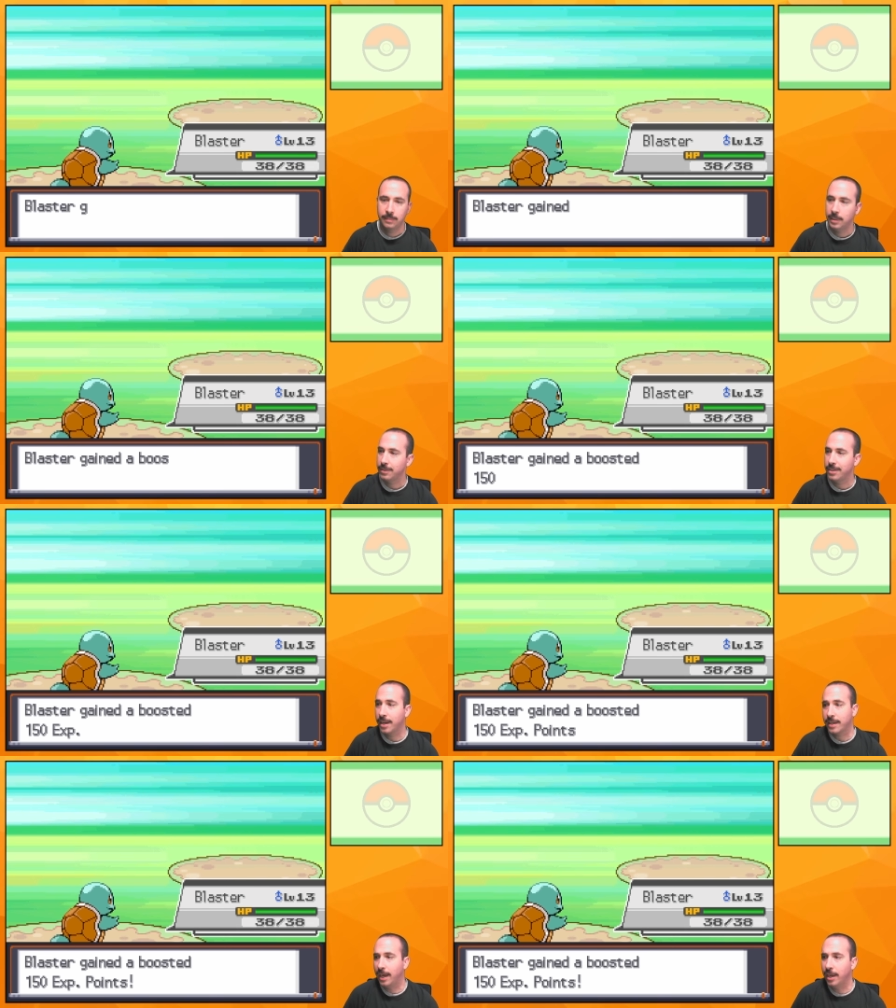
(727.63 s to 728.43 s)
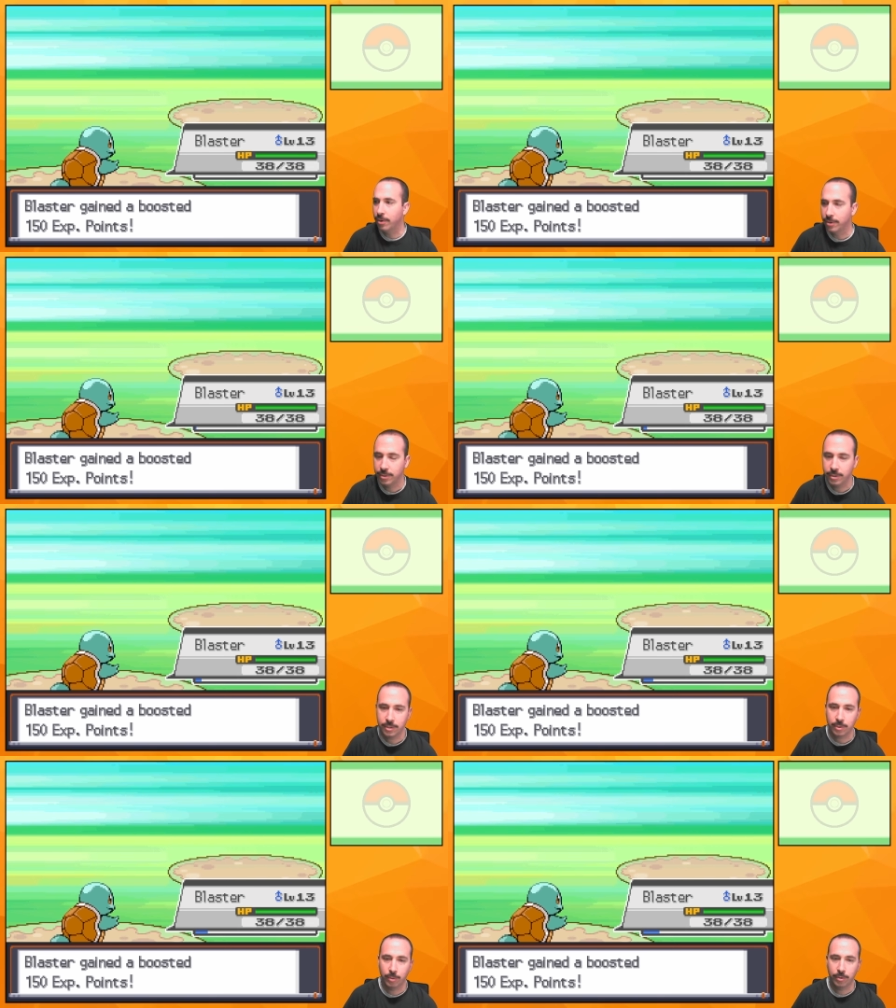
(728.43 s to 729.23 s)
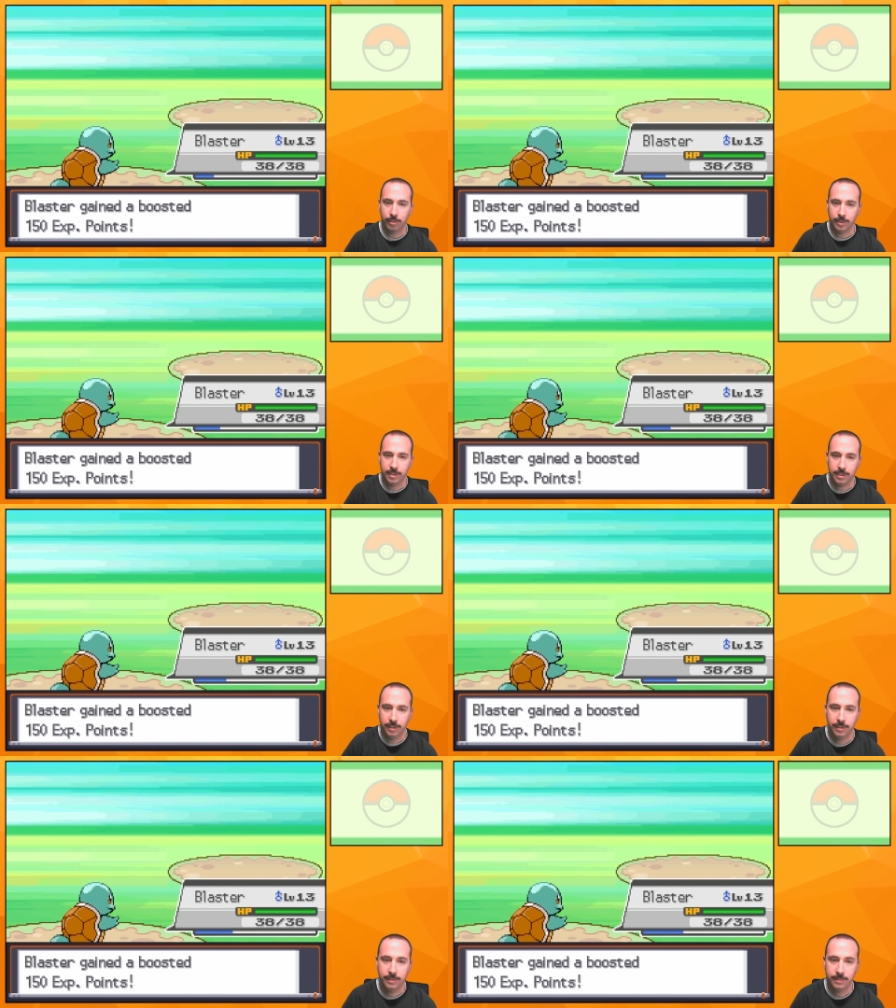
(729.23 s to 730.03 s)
It's not a Kyogre, it's just a Squirtle, but still.